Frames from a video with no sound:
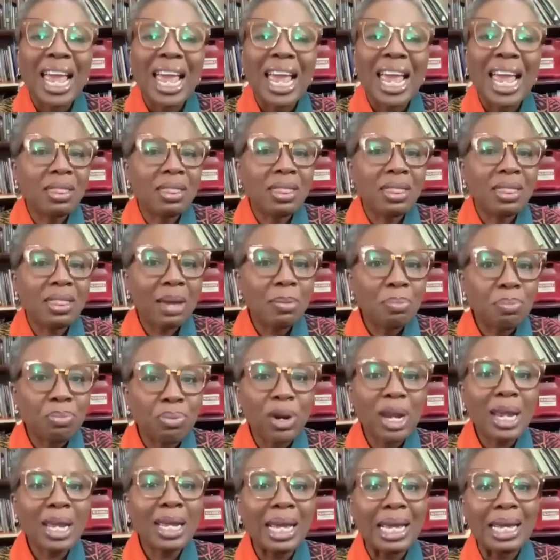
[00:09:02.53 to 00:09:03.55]
and they
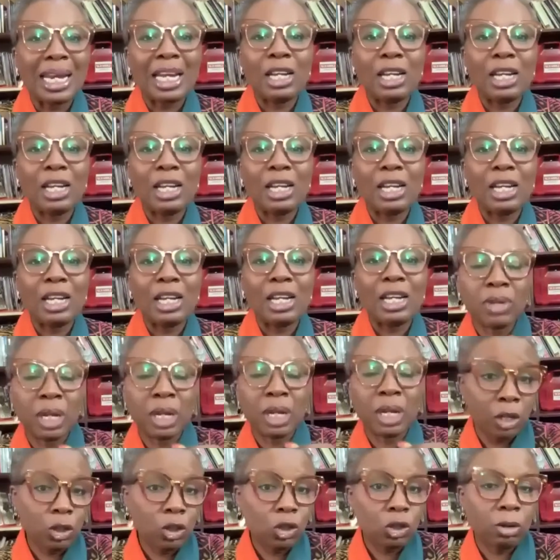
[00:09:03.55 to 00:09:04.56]
bring it
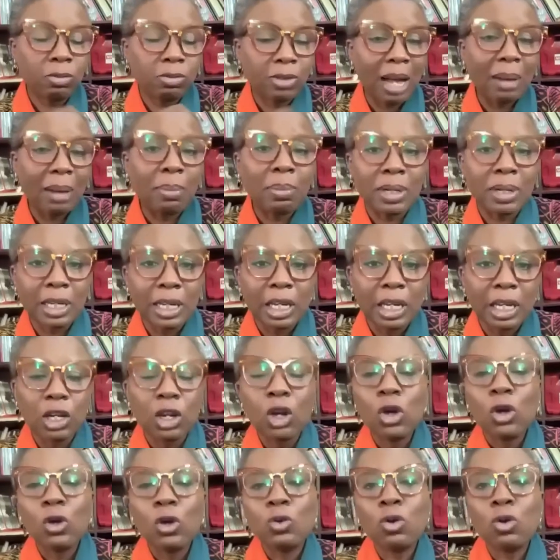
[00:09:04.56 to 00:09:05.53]
into family.